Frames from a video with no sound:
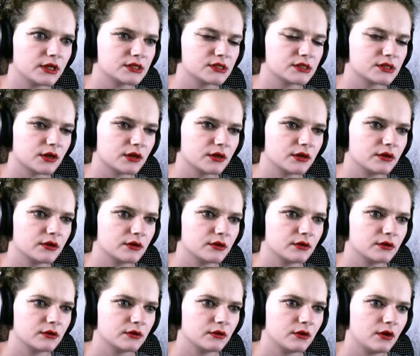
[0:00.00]
Get stuck.
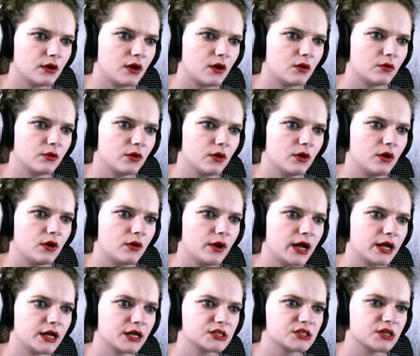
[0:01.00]
Oh! Oh,
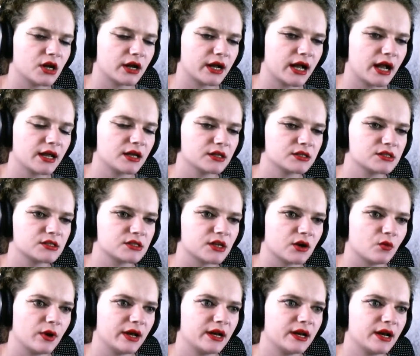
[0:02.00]
I got stuck. I got
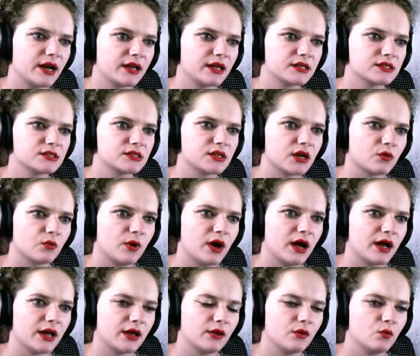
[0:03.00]
stuck. Why did I get stuck?
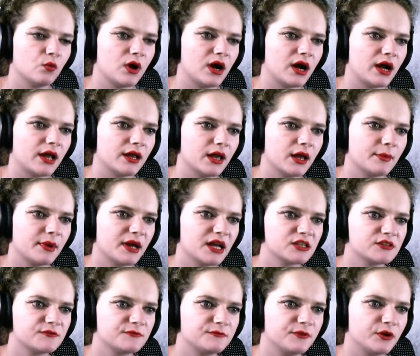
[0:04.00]
Why? Why? Am
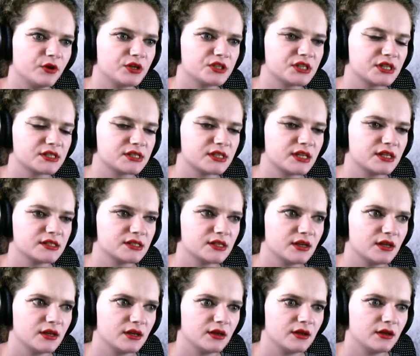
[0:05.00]
I as foolish as
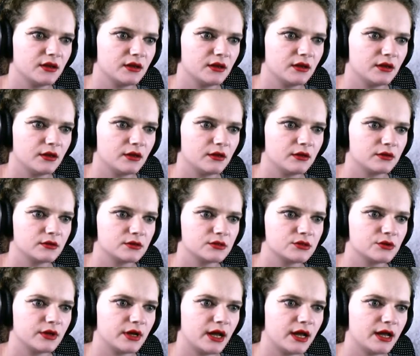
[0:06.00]
these
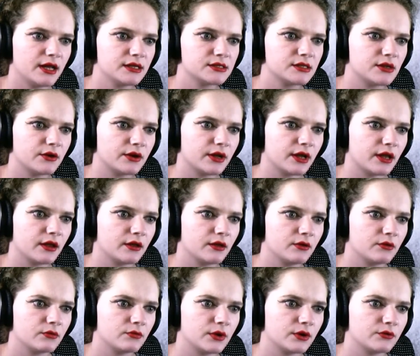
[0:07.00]
two guys? Okay.
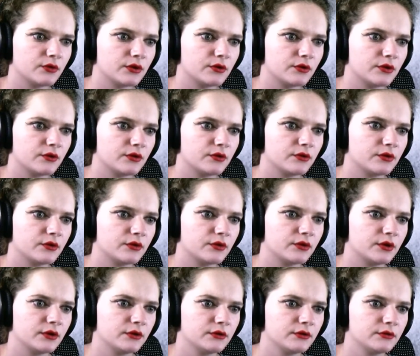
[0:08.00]
Run, run, run, run,
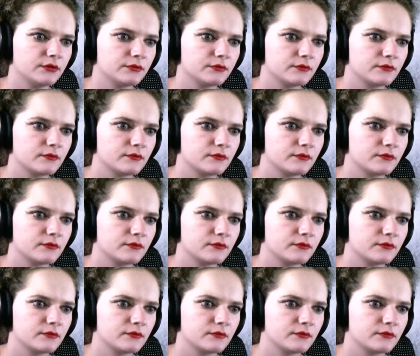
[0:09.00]
run, run.